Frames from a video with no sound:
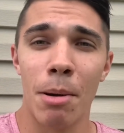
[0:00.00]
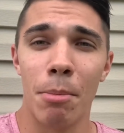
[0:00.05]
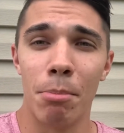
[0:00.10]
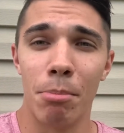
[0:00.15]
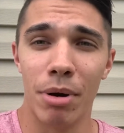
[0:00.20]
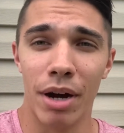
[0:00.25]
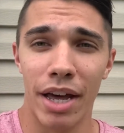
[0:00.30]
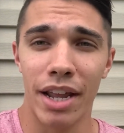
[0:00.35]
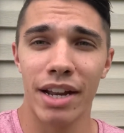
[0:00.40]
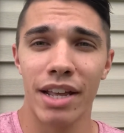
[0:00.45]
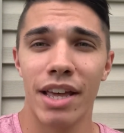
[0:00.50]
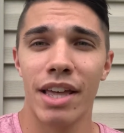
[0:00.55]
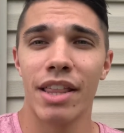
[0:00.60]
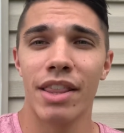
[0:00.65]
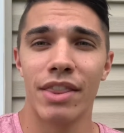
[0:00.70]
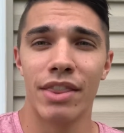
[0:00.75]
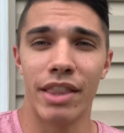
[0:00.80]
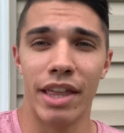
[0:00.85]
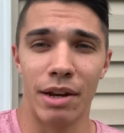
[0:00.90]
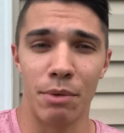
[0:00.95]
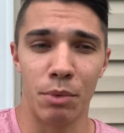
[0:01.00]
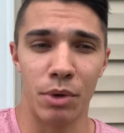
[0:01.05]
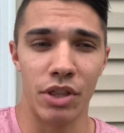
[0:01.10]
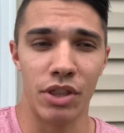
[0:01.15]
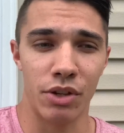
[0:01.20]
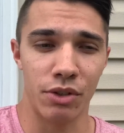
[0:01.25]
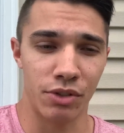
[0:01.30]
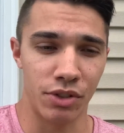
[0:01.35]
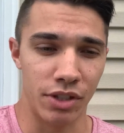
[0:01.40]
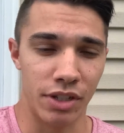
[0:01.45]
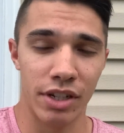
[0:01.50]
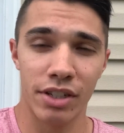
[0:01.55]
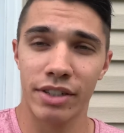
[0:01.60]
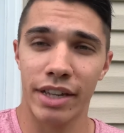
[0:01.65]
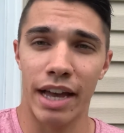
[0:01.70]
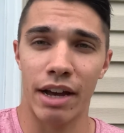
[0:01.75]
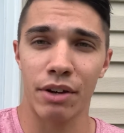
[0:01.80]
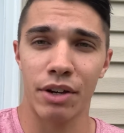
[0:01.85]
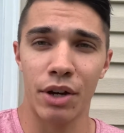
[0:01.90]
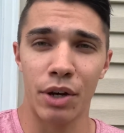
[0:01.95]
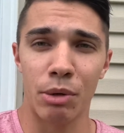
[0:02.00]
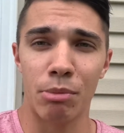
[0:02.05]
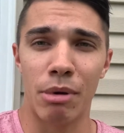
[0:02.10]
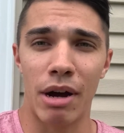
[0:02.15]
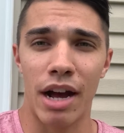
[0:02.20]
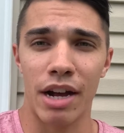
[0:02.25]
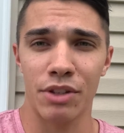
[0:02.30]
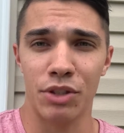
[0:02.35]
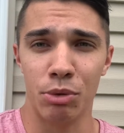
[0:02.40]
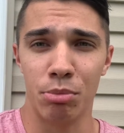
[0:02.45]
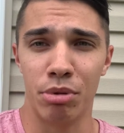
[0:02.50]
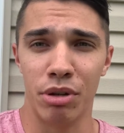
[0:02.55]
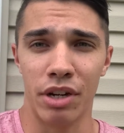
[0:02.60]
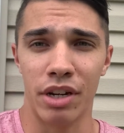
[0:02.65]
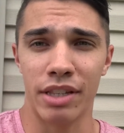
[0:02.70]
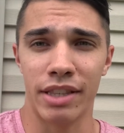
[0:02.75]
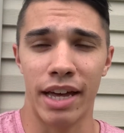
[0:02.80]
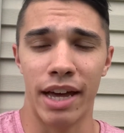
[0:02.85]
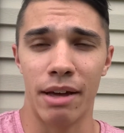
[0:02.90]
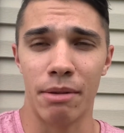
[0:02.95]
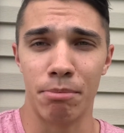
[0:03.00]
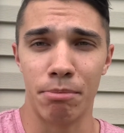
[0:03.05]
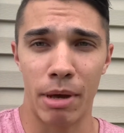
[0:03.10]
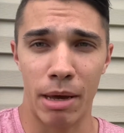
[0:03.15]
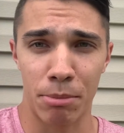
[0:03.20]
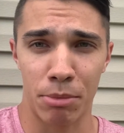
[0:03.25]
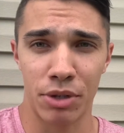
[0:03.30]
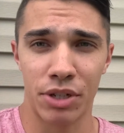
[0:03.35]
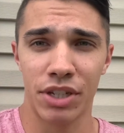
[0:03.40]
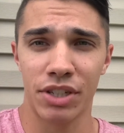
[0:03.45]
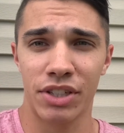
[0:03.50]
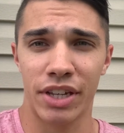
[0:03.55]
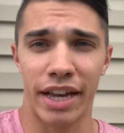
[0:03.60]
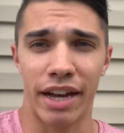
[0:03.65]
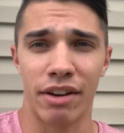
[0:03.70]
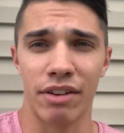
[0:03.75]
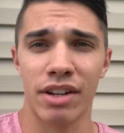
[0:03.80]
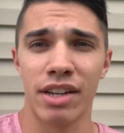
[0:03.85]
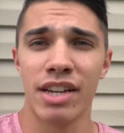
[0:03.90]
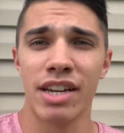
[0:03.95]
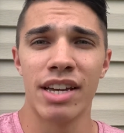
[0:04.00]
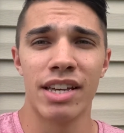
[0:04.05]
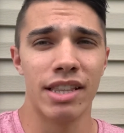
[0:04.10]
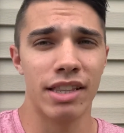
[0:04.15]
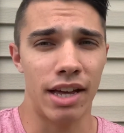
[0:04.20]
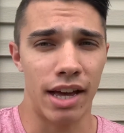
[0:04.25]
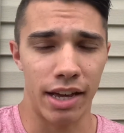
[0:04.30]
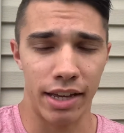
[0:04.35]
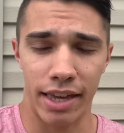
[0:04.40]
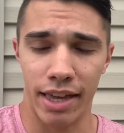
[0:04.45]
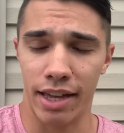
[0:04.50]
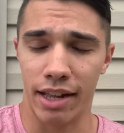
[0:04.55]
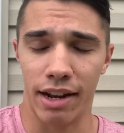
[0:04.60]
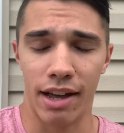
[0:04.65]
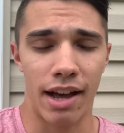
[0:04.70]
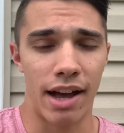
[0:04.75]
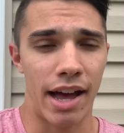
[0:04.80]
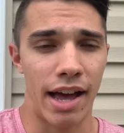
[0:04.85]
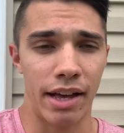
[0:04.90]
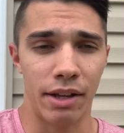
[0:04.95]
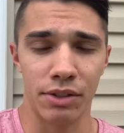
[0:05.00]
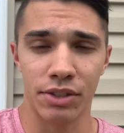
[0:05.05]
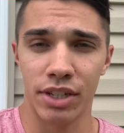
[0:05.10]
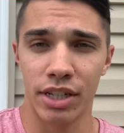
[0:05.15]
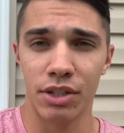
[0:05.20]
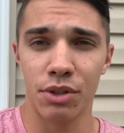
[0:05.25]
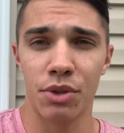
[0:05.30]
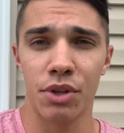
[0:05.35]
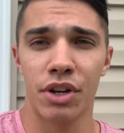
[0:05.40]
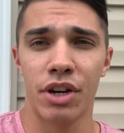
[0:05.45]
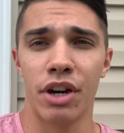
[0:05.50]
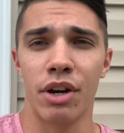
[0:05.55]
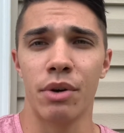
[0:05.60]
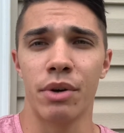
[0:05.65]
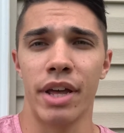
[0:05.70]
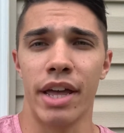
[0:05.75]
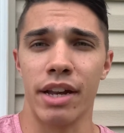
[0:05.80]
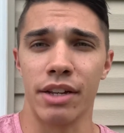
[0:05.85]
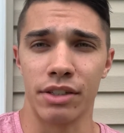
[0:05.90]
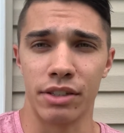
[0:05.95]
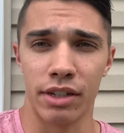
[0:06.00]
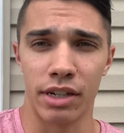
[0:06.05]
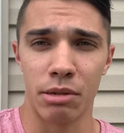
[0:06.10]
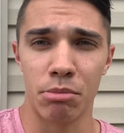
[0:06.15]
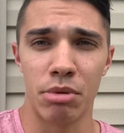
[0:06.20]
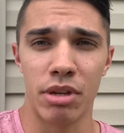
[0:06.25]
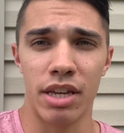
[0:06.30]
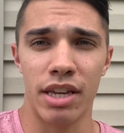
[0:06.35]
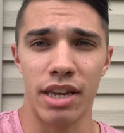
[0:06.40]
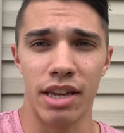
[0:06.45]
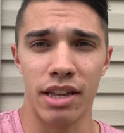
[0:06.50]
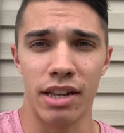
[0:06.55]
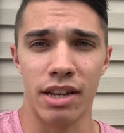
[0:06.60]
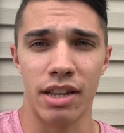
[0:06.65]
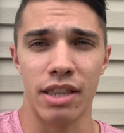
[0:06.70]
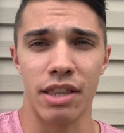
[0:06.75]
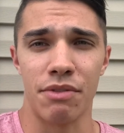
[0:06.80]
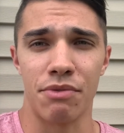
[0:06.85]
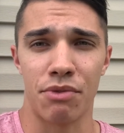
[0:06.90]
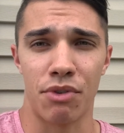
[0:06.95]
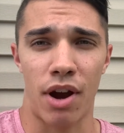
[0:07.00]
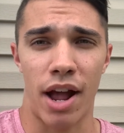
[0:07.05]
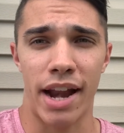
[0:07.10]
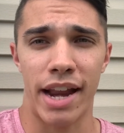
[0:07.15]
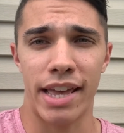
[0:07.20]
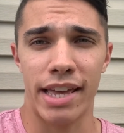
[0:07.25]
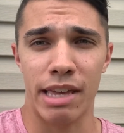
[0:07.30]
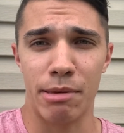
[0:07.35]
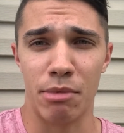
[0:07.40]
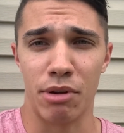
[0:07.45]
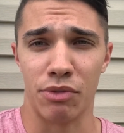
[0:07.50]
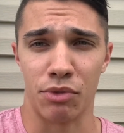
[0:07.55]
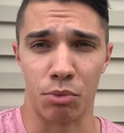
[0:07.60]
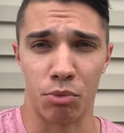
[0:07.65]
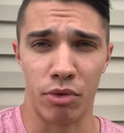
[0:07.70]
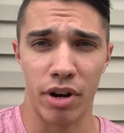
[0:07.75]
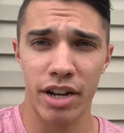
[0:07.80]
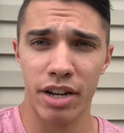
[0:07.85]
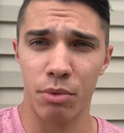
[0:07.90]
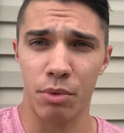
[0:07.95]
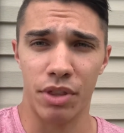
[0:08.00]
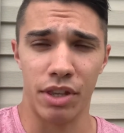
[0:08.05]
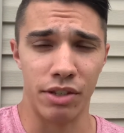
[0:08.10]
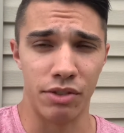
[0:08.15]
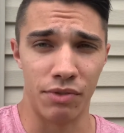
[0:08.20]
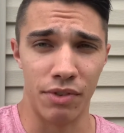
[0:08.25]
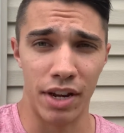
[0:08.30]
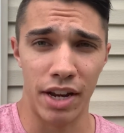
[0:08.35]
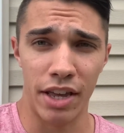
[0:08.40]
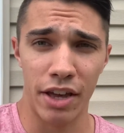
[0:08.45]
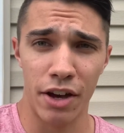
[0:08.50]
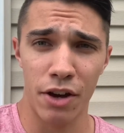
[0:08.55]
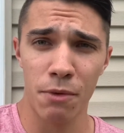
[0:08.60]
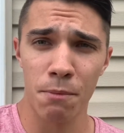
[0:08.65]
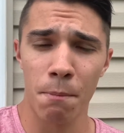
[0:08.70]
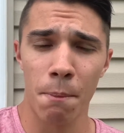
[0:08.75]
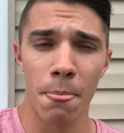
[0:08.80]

But then when there's a discount code box, you put in that member discount Again, I'll send you the code and it's gonna be in the Friday email from Rick with his video.